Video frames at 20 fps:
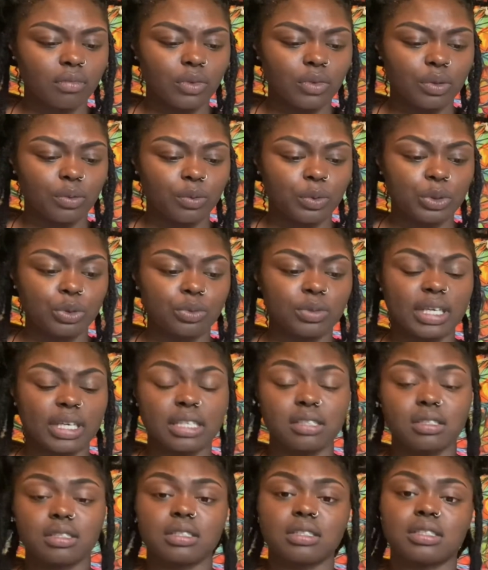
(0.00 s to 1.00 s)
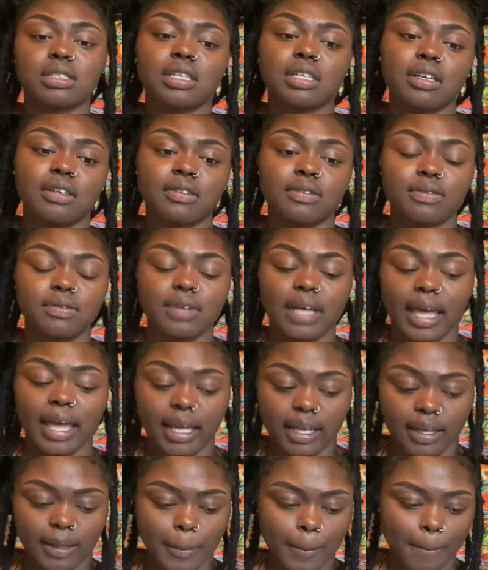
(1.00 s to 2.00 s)
we do things to
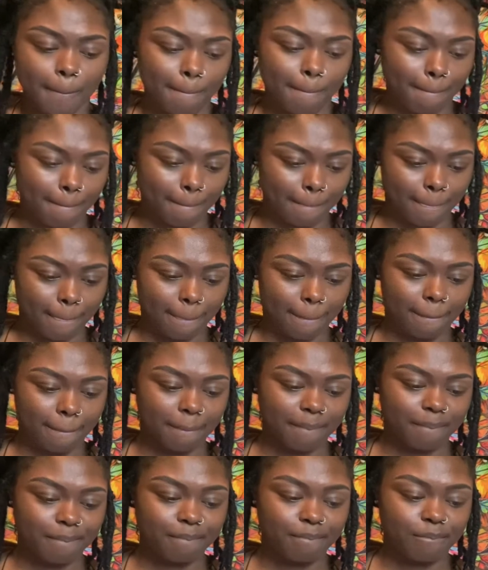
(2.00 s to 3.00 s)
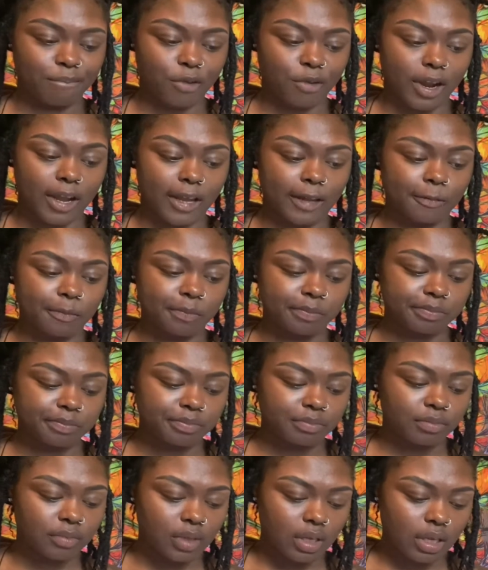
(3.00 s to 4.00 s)
self-hate, right?
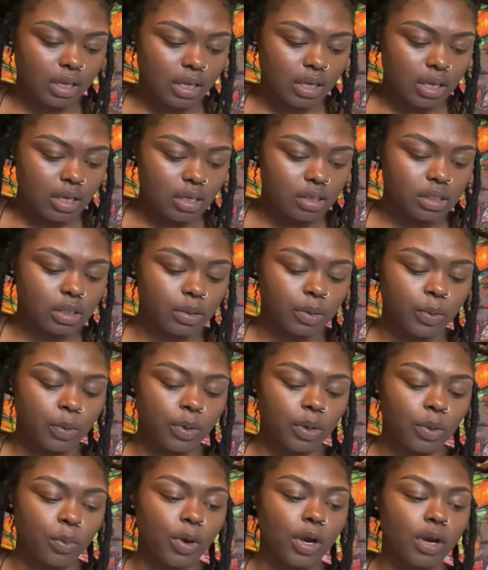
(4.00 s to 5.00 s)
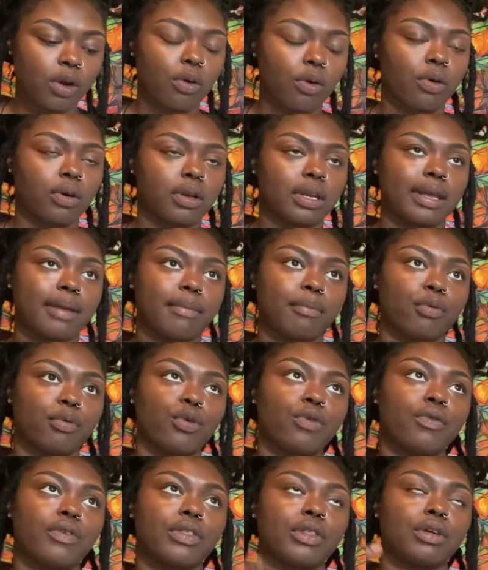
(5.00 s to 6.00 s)
So we want to work on
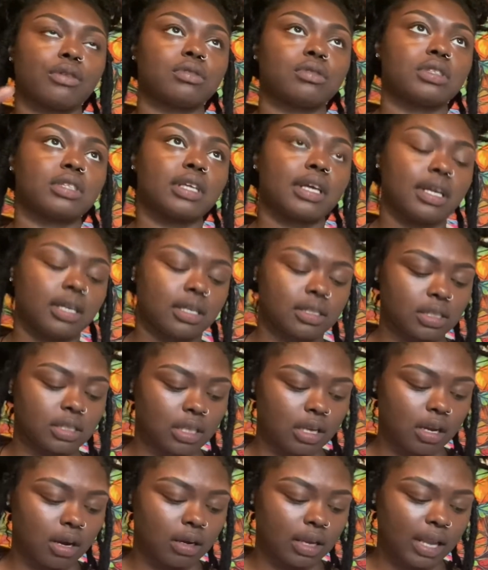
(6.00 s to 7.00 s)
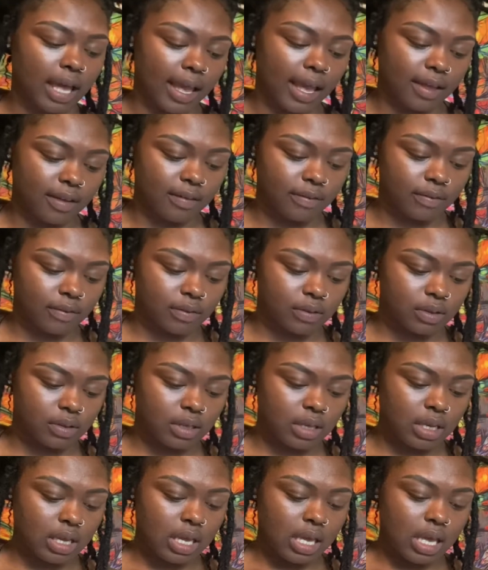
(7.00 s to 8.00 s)
improving those things in our life.
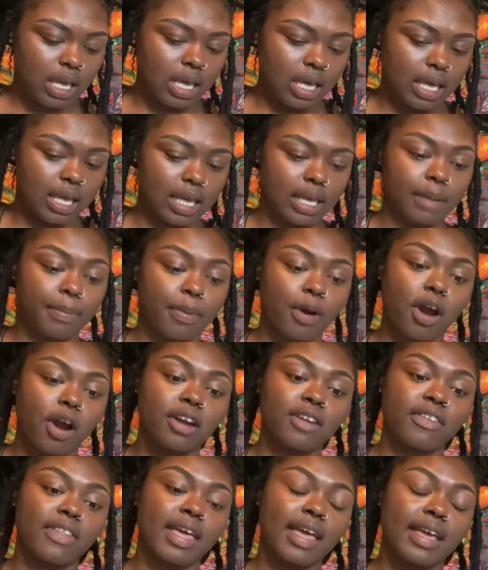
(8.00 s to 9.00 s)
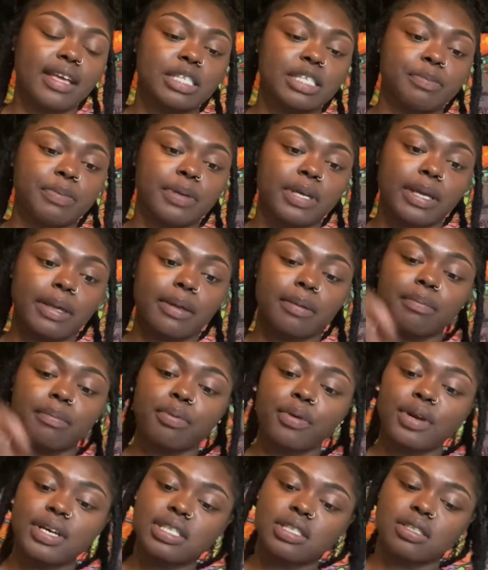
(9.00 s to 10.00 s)
And a part of that is being
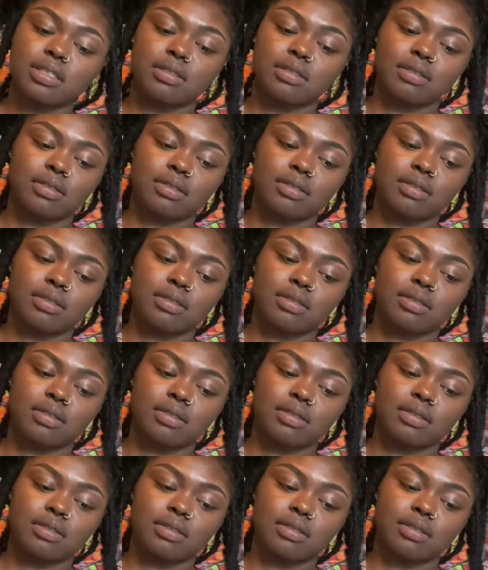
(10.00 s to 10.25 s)
present.